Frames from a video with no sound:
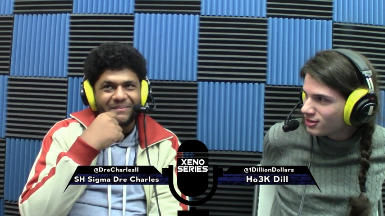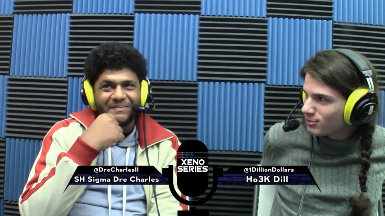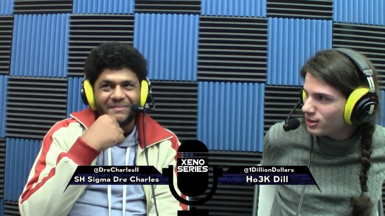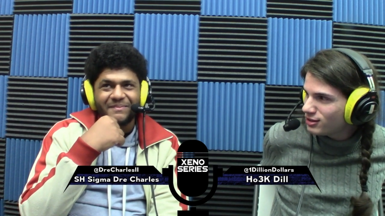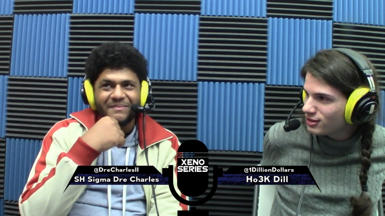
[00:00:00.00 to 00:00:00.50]

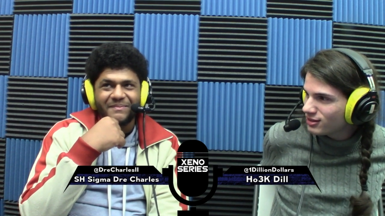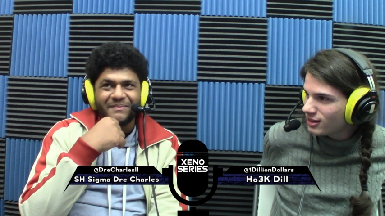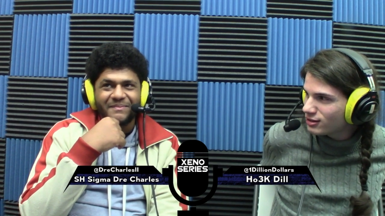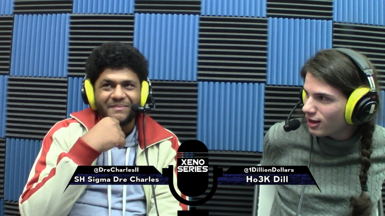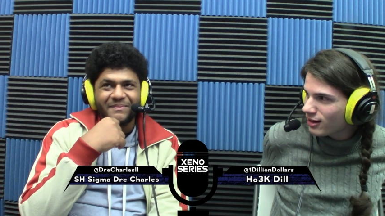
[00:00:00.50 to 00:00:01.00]
Speaker 1: placing
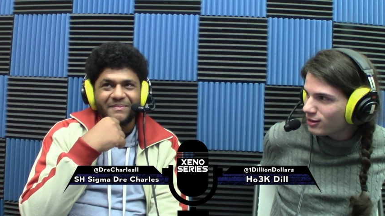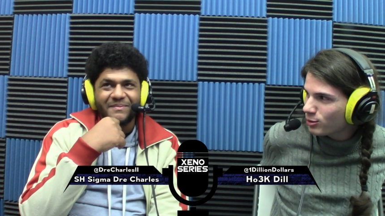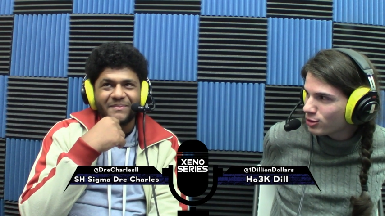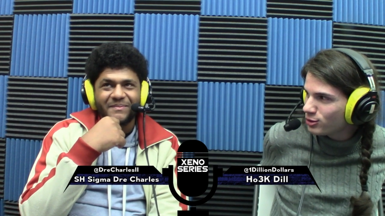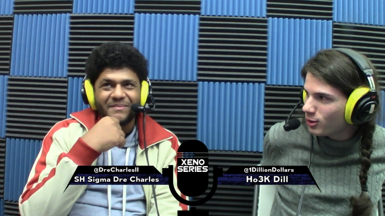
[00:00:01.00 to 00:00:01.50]
exactly
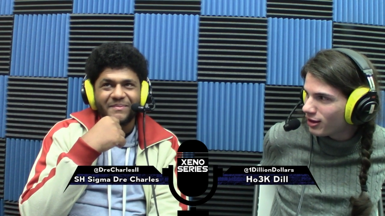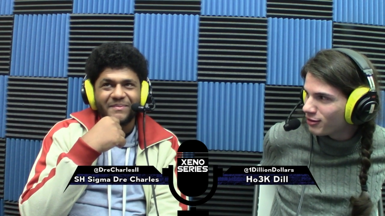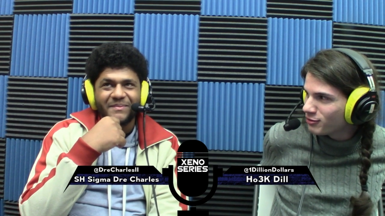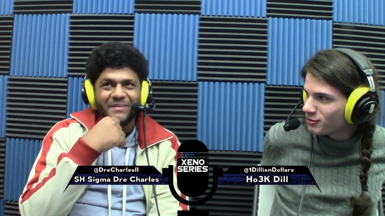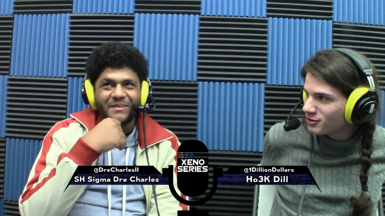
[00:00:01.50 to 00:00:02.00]
where you have
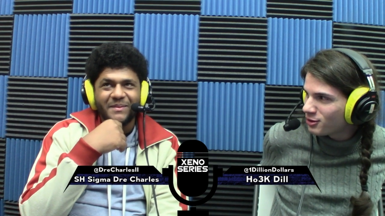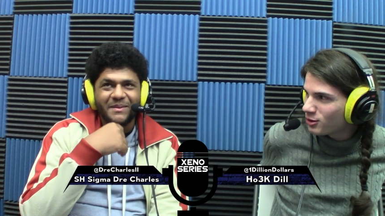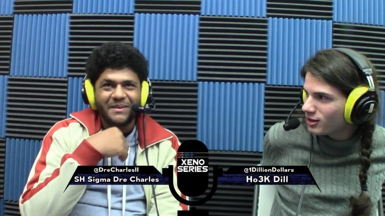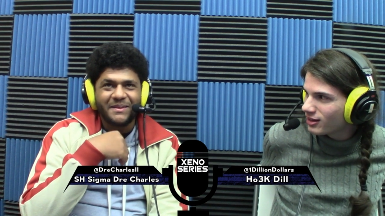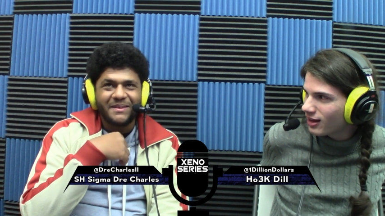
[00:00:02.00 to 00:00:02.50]
are
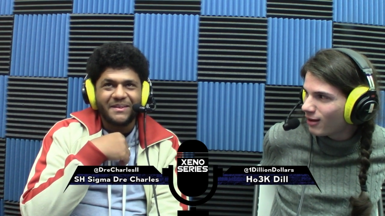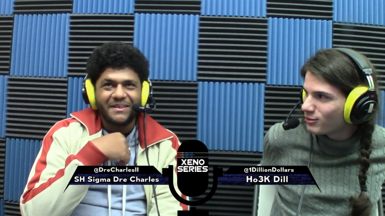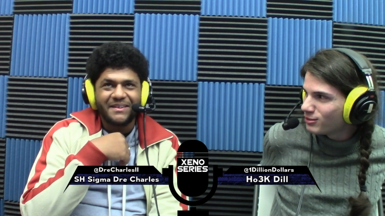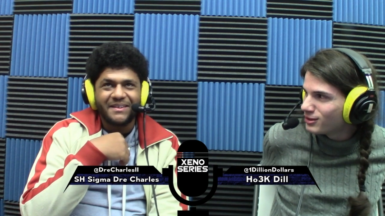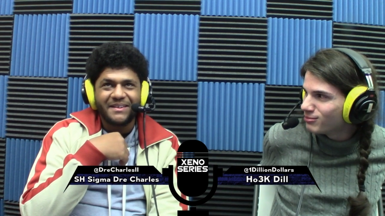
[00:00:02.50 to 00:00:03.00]
like, I'm going
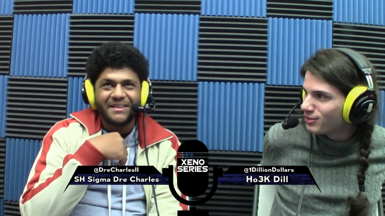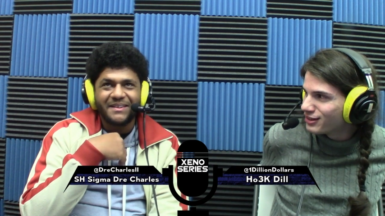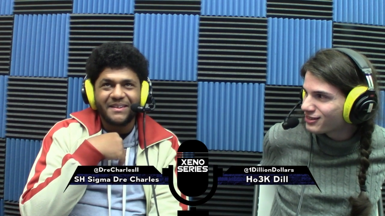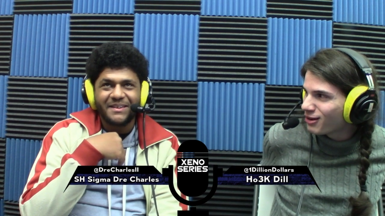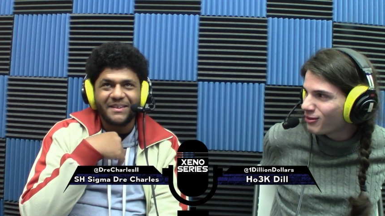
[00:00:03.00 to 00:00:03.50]
to be the
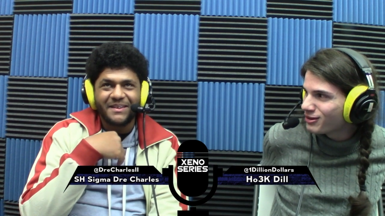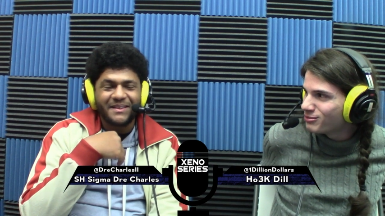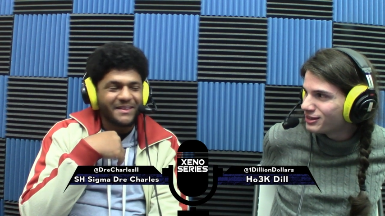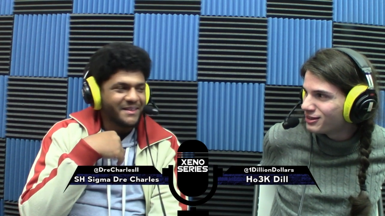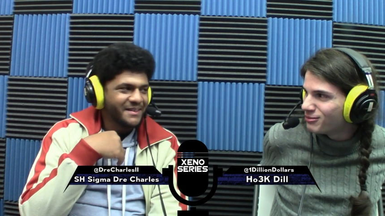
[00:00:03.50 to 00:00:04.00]
best. I want to
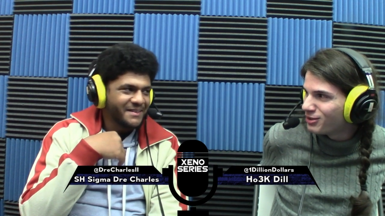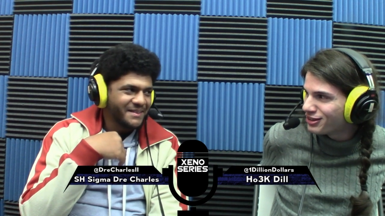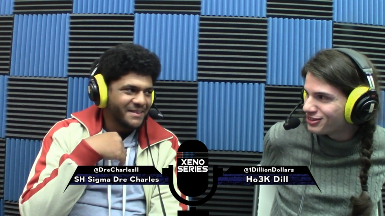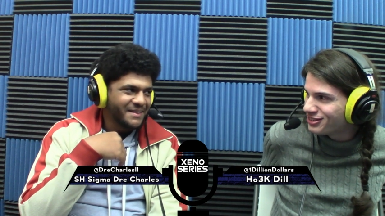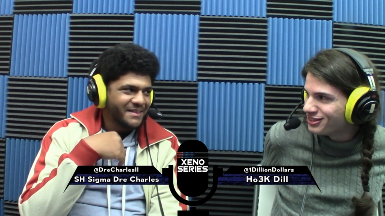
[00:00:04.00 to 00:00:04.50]
be the
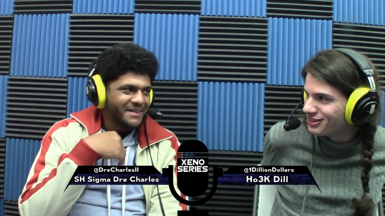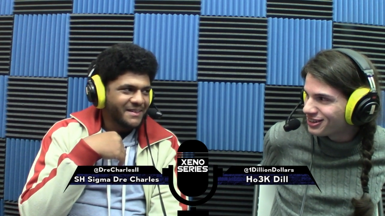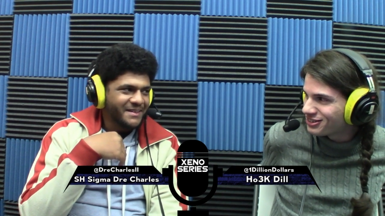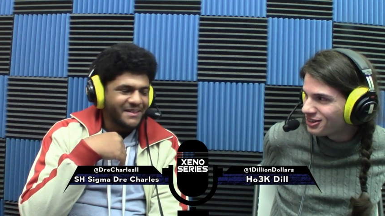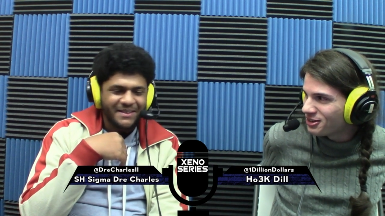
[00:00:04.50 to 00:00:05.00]
best in the
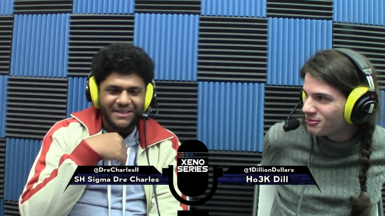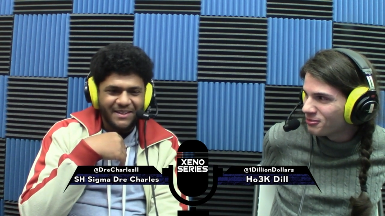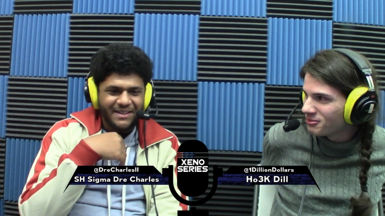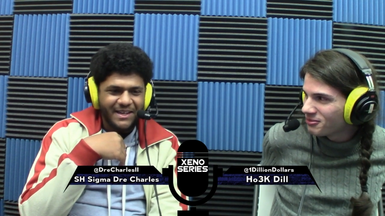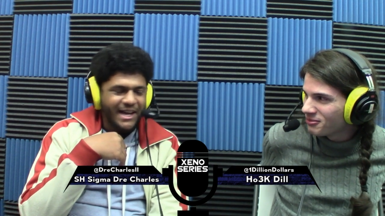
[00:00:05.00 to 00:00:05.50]
next game.
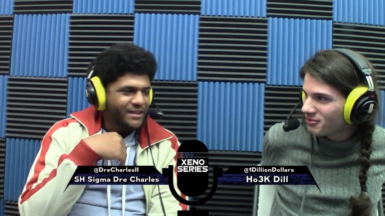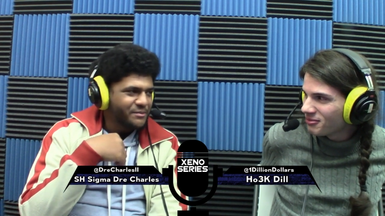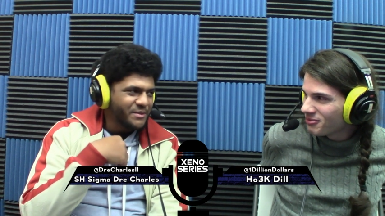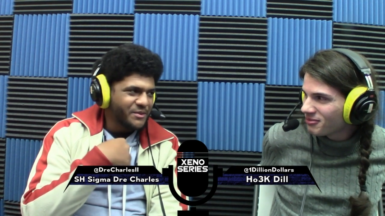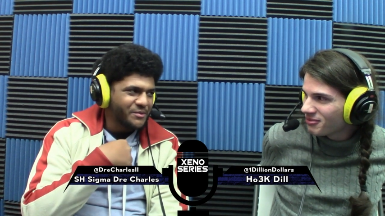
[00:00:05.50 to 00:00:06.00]
Speaker 2: Ask
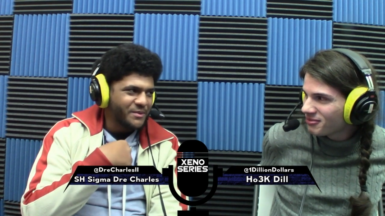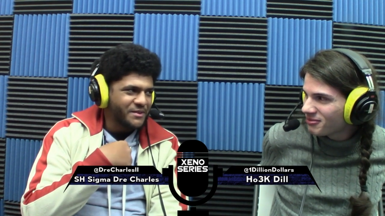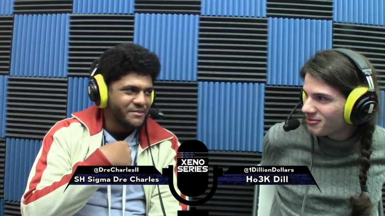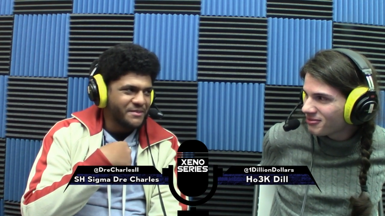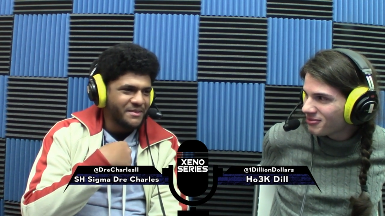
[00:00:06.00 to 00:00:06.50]
me this
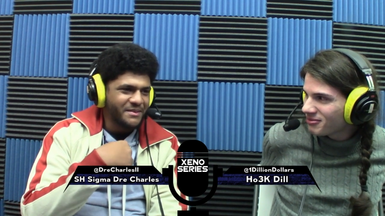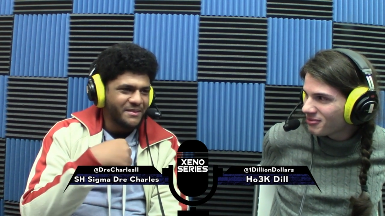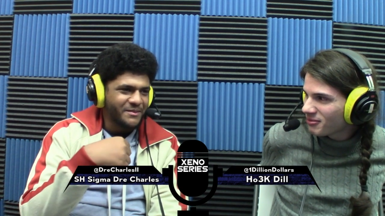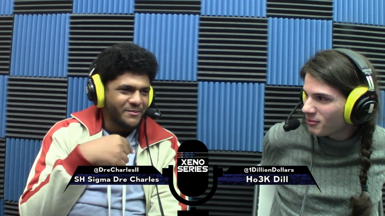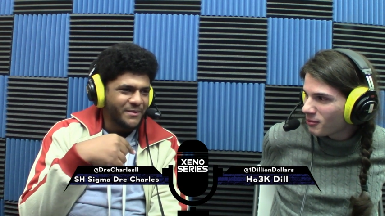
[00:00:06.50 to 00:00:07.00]
question
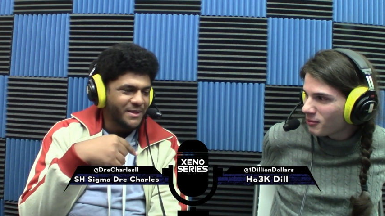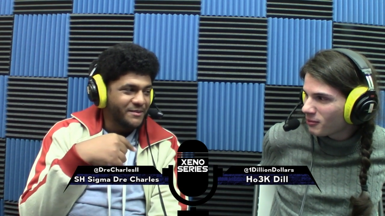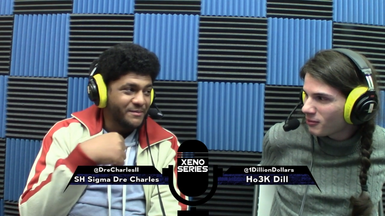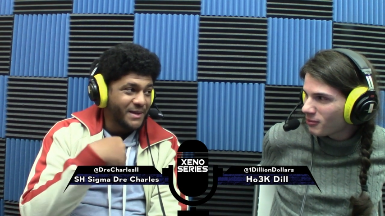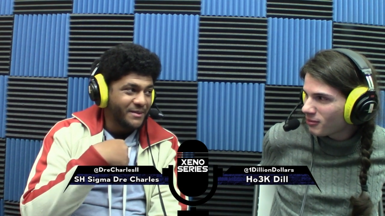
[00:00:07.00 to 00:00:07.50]
when
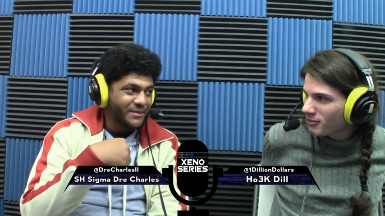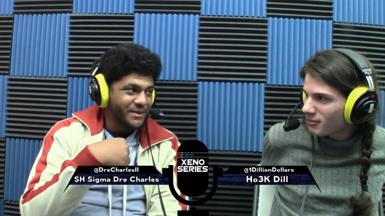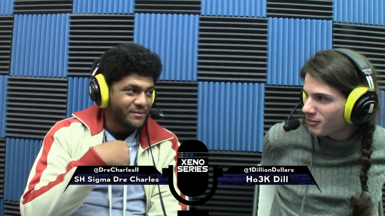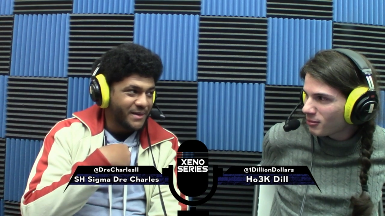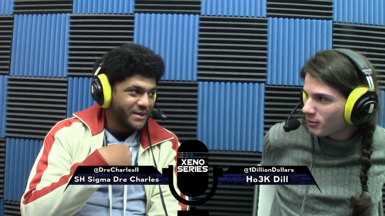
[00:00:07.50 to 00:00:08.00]
it's my when
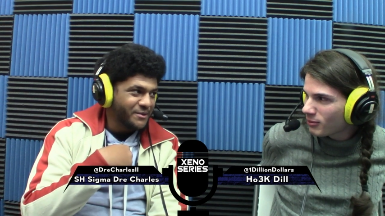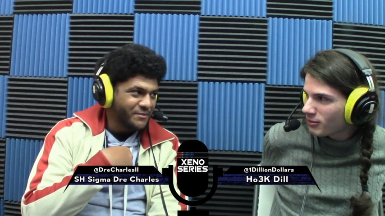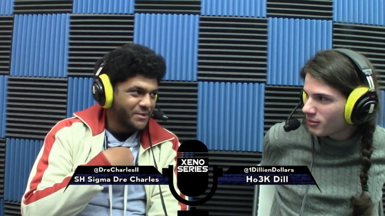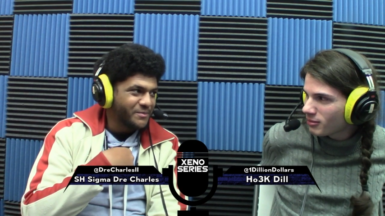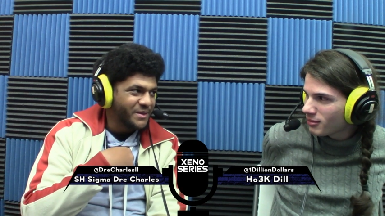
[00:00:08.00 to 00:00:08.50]
it's my
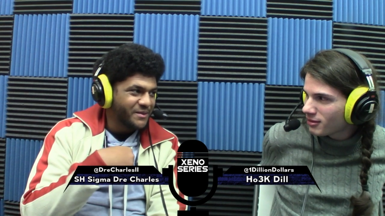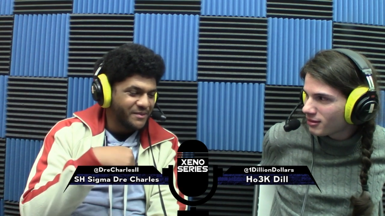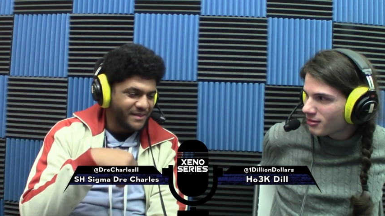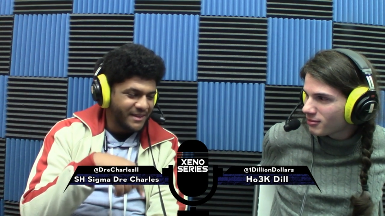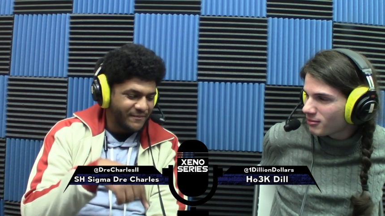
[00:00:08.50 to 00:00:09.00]
interview because
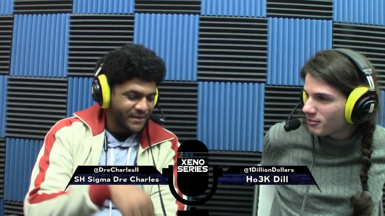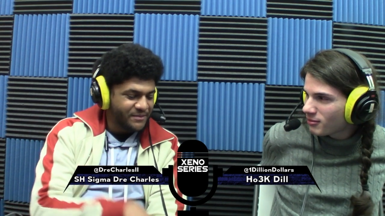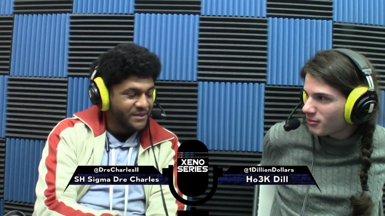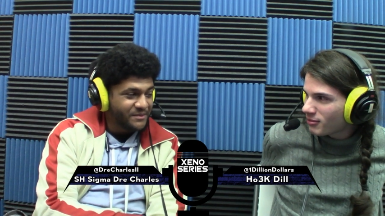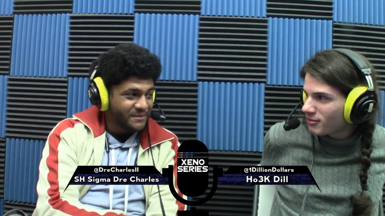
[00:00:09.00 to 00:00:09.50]
if I
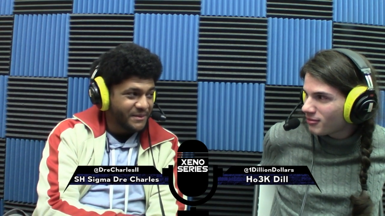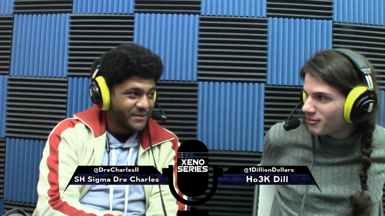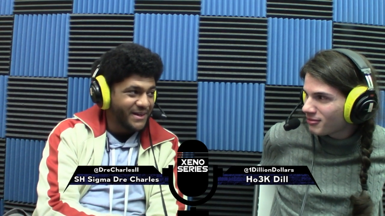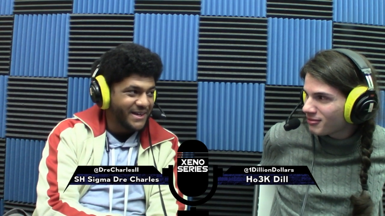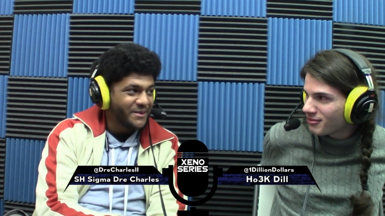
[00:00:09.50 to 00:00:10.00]
say something
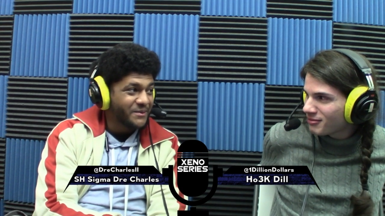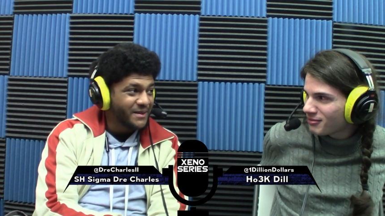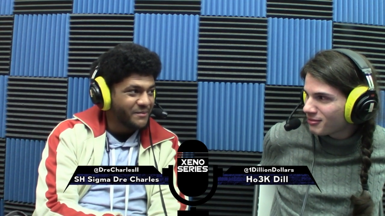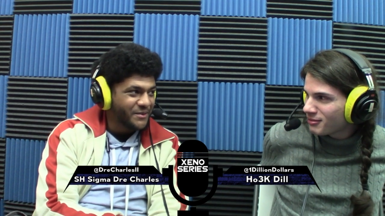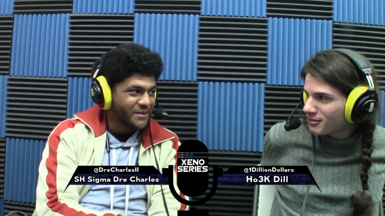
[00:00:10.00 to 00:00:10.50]
right now, it'll
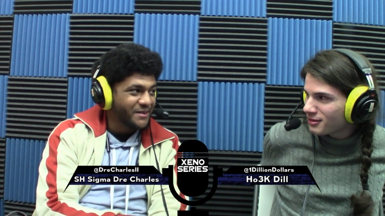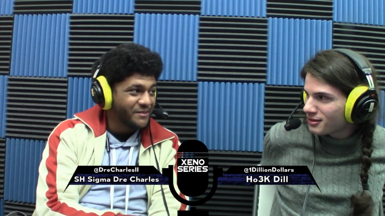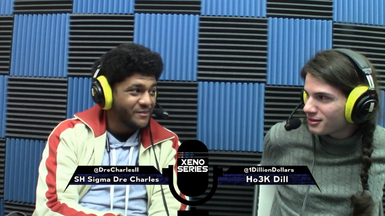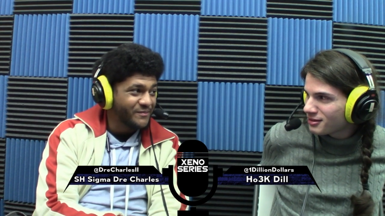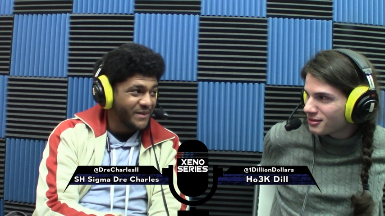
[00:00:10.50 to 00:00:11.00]
come across
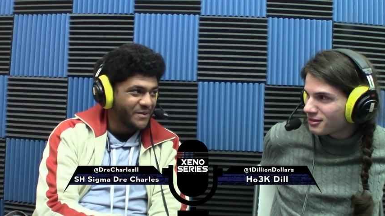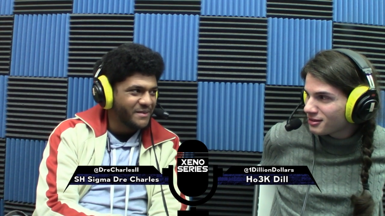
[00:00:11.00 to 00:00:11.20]
as very